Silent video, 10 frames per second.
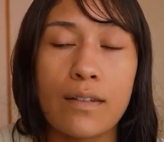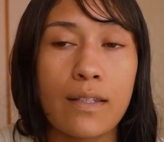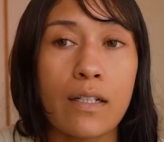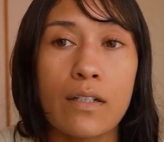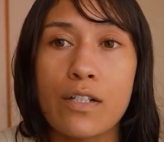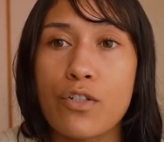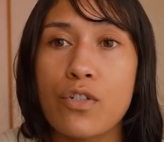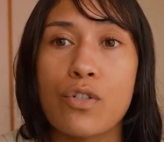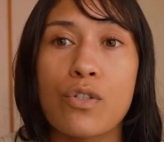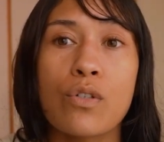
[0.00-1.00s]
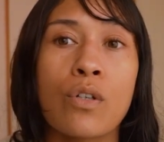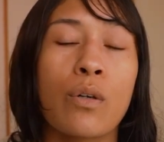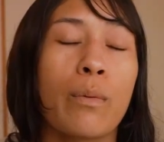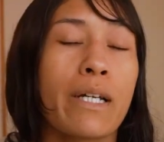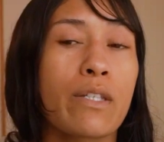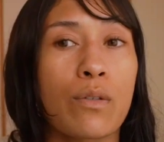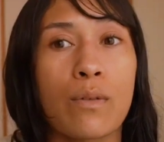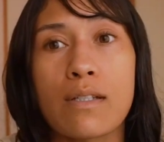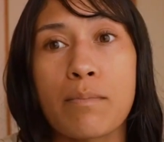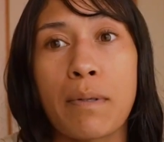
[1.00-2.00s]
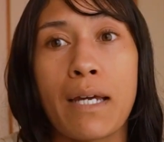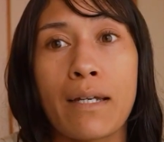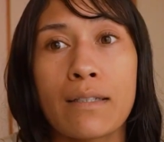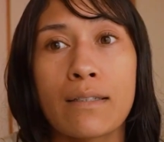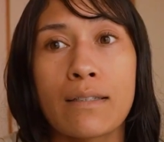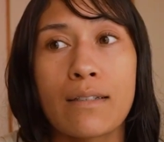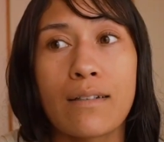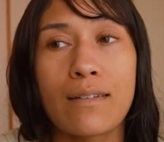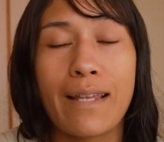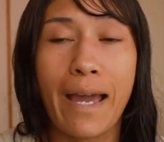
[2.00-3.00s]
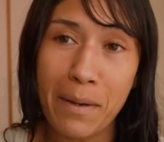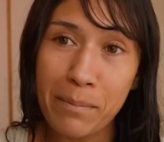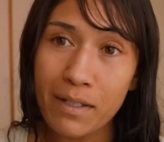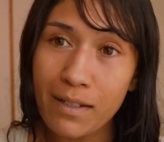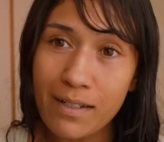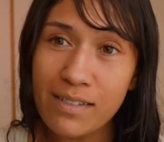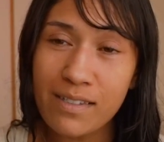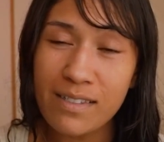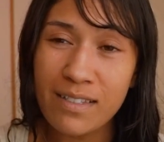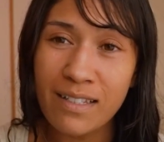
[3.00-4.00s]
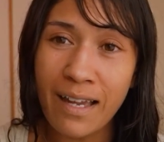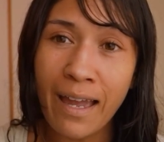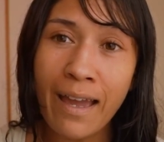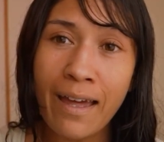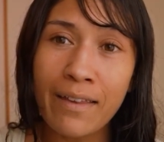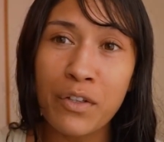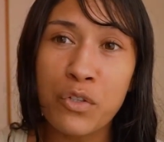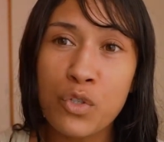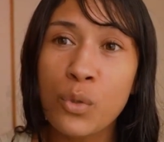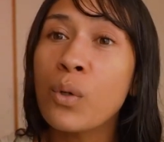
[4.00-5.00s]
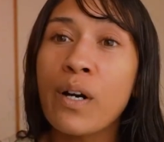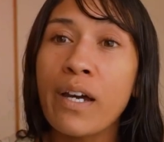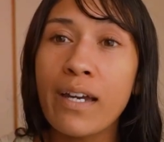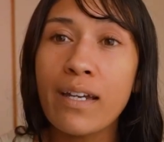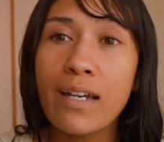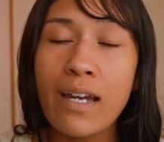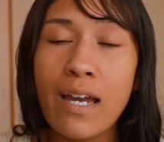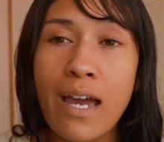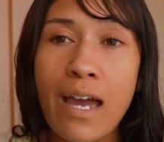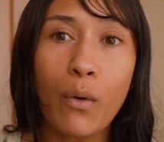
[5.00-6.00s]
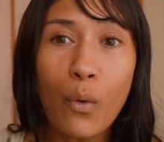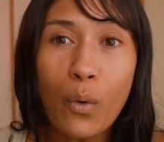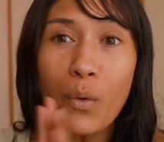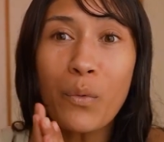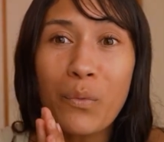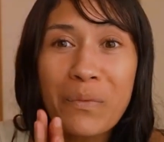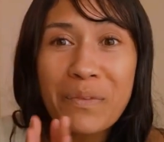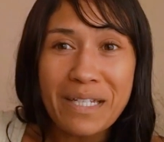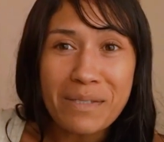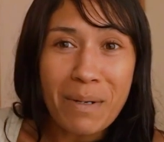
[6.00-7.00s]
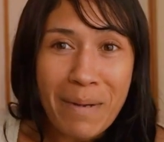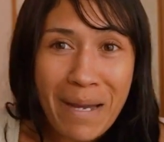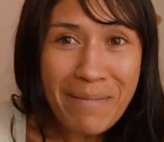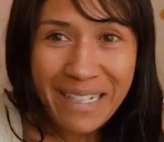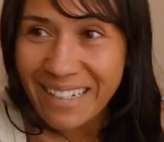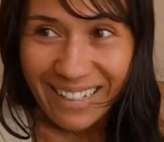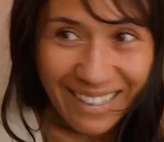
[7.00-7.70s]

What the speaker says: There is just no way to explain the happiness and the joy. Oh, there's my baby.